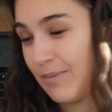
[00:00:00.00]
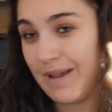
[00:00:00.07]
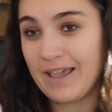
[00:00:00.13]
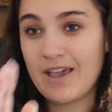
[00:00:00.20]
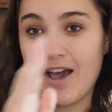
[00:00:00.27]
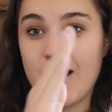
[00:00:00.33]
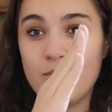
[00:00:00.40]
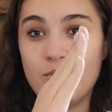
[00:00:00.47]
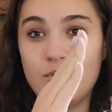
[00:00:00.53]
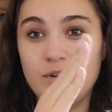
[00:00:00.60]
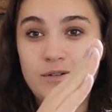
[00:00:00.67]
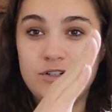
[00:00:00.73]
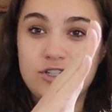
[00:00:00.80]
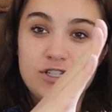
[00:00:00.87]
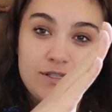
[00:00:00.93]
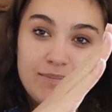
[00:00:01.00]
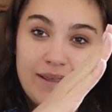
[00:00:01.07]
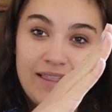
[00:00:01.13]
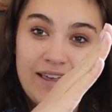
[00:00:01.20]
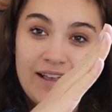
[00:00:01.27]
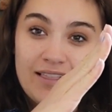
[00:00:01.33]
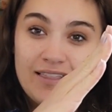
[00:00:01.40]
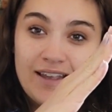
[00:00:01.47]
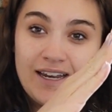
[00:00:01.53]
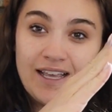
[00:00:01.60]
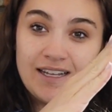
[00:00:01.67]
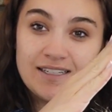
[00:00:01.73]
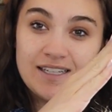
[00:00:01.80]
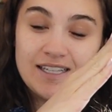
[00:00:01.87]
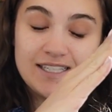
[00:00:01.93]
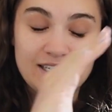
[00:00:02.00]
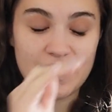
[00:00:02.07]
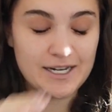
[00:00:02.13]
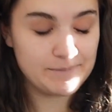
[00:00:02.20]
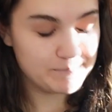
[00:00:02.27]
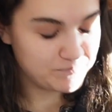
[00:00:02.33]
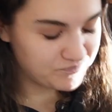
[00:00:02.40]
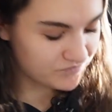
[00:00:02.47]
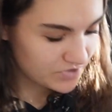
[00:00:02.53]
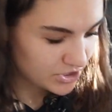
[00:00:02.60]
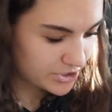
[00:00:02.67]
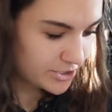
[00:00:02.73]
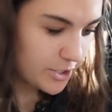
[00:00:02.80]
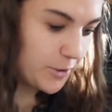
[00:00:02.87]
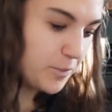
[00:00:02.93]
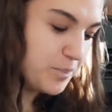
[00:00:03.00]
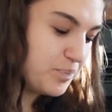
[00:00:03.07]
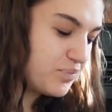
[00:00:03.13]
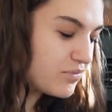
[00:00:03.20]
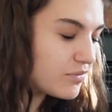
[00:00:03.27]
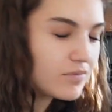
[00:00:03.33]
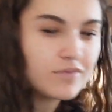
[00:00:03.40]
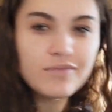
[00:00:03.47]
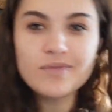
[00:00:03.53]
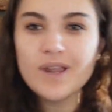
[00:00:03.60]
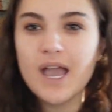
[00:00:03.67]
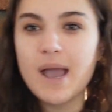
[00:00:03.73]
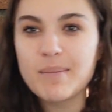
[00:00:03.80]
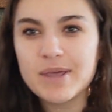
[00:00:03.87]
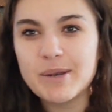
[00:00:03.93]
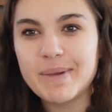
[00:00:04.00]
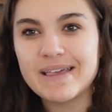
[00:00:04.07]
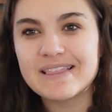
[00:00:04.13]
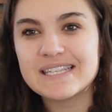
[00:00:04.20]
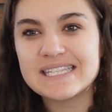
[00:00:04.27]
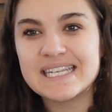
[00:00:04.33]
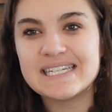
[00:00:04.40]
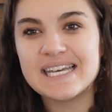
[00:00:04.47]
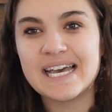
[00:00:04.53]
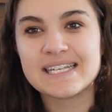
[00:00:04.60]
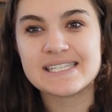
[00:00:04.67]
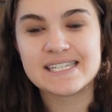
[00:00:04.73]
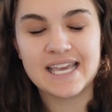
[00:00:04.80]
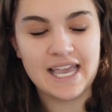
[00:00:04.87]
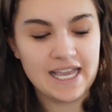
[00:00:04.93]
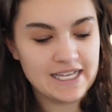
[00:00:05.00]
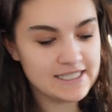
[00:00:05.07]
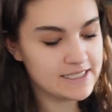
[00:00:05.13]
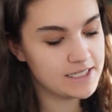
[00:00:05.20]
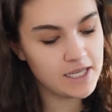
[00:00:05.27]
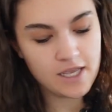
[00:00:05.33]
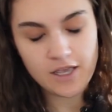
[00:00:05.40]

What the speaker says: my cup would just be like leaning to the side. So I'm going to make this a test case.